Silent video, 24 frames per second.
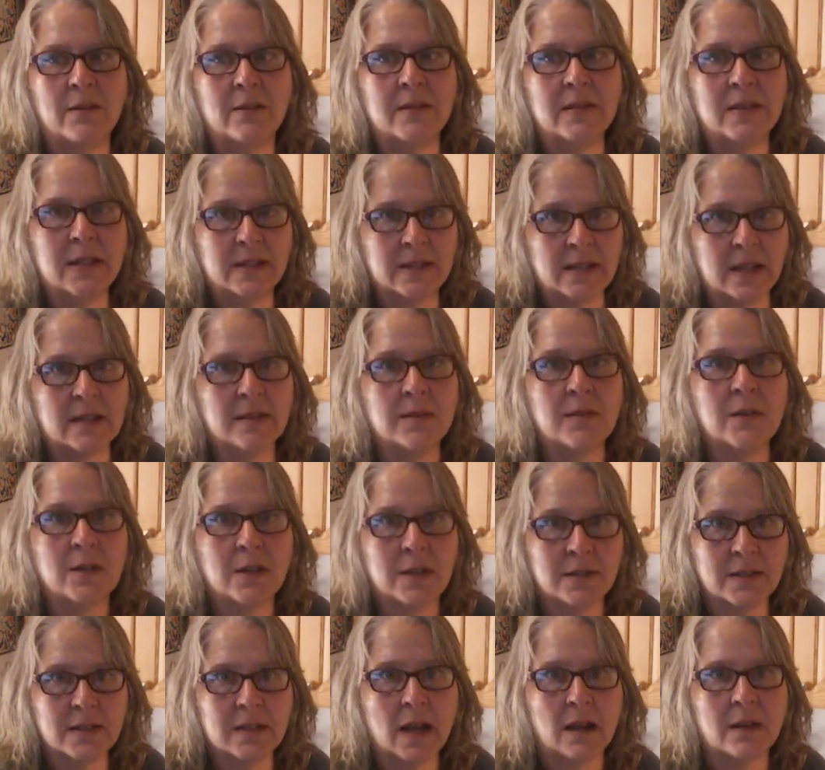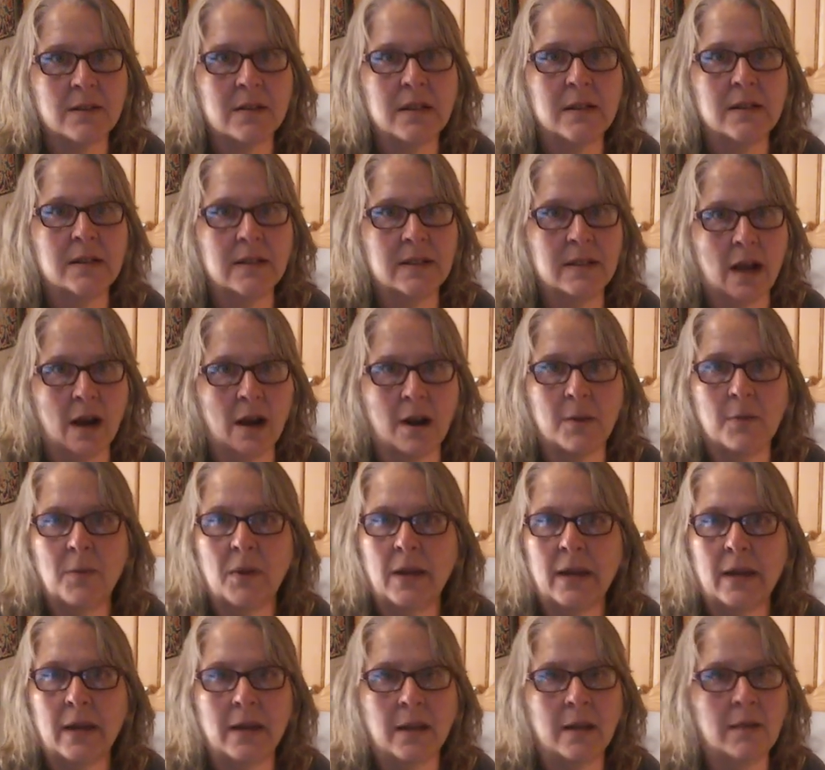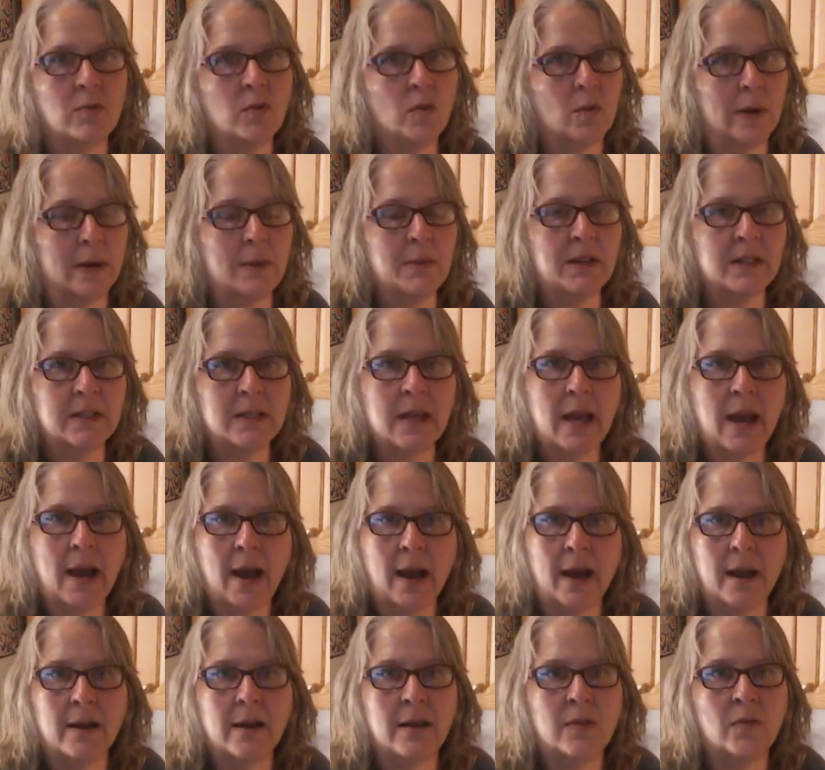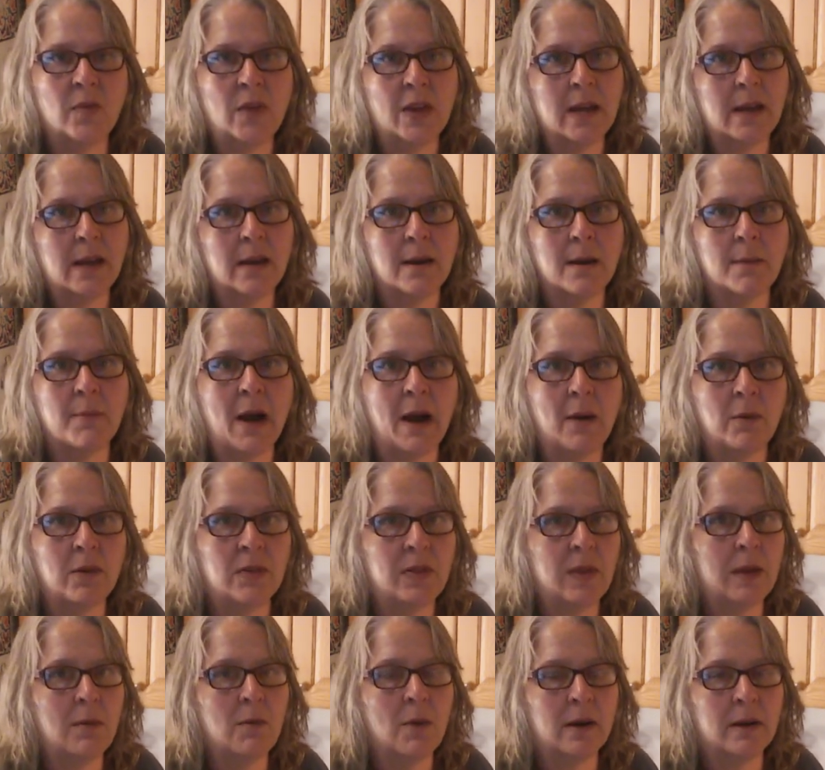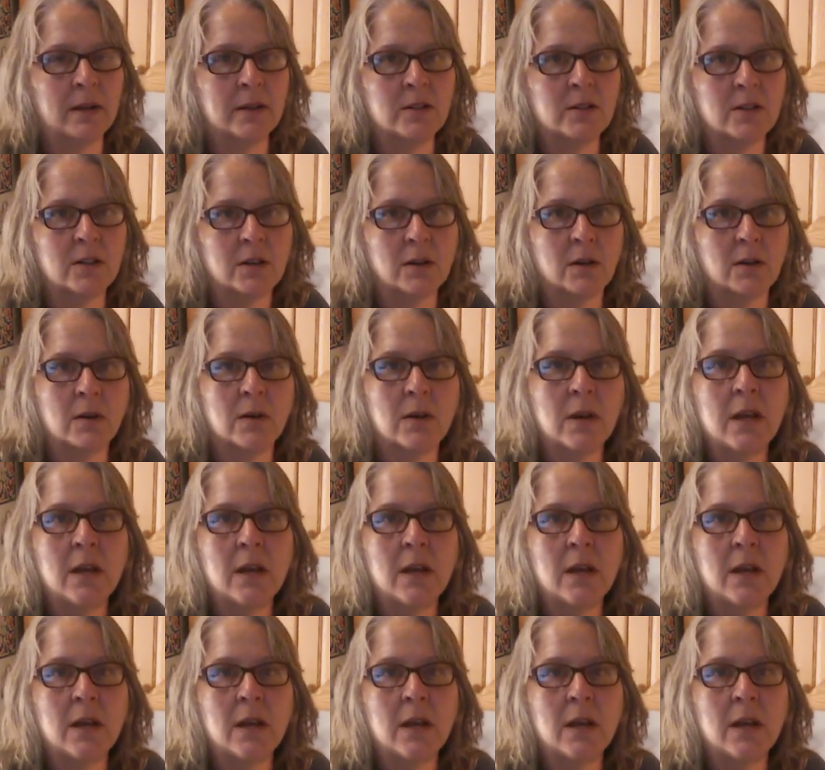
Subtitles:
successful consultants are planning 3 months ahead and thinking about what they want to do